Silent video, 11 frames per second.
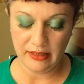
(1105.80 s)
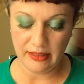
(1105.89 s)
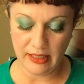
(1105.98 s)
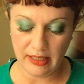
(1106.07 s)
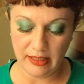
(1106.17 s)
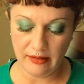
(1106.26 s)

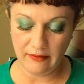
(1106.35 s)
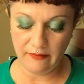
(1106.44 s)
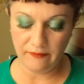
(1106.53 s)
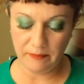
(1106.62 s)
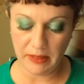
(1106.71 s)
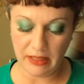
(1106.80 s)

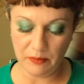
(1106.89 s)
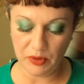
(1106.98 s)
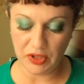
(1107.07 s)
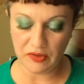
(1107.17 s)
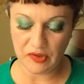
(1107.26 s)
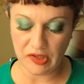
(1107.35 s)
Native people
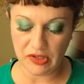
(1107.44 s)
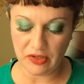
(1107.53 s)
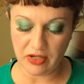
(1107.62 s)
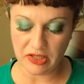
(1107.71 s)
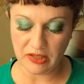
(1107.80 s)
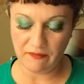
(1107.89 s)
used the
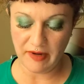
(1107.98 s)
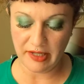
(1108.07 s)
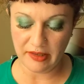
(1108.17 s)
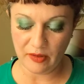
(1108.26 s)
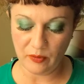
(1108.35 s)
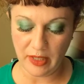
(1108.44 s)
stars to
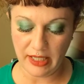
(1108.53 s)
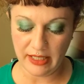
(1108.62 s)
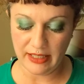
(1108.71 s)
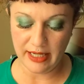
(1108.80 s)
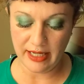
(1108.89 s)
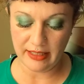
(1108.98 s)
find their way at
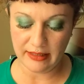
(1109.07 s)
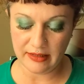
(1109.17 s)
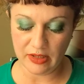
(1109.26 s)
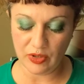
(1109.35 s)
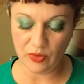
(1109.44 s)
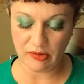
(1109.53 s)
night.
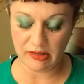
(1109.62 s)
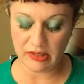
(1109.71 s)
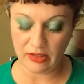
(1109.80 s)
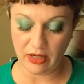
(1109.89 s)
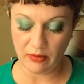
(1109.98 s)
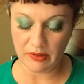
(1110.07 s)
The North
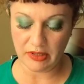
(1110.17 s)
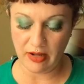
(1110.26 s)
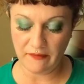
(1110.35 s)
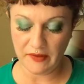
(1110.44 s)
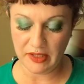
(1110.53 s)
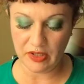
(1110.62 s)
Star was
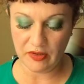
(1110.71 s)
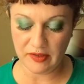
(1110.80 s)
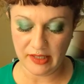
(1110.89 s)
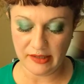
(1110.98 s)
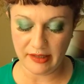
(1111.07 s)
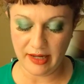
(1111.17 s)
often used
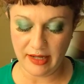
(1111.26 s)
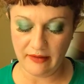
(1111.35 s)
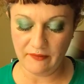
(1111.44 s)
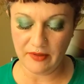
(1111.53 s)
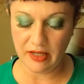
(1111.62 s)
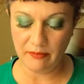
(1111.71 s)
as a kind
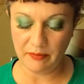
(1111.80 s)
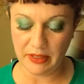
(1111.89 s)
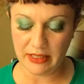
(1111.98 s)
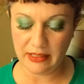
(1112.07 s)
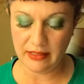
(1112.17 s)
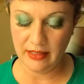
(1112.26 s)
of
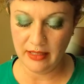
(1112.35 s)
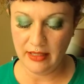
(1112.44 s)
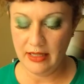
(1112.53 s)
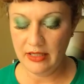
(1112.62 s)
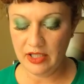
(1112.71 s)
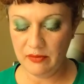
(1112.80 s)
compass
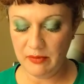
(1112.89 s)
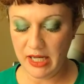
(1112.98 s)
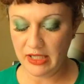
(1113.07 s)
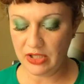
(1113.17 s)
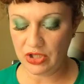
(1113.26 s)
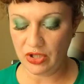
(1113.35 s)
to
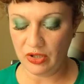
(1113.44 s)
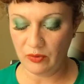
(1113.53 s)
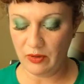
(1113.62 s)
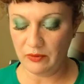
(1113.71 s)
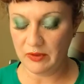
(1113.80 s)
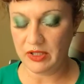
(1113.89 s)
make sure
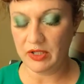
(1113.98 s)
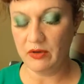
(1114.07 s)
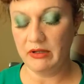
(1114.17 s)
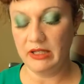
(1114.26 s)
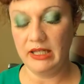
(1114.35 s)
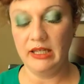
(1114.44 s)
one was
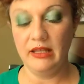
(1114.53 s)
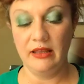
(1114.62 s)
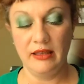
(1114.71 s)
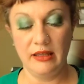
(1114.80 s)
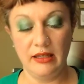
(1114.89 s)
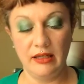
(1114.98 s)
going
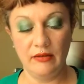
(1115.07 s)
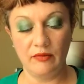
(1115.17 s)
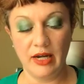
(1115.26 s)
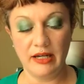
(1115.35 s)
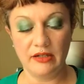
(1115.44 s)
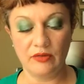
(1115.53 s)
in the
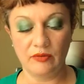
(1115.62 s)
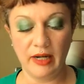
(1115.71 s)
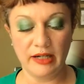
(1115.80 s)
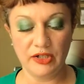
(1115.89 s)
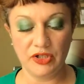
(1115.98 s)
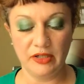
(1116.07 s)
right
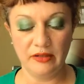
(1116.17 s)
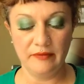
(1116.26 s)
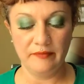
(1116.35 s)
direction.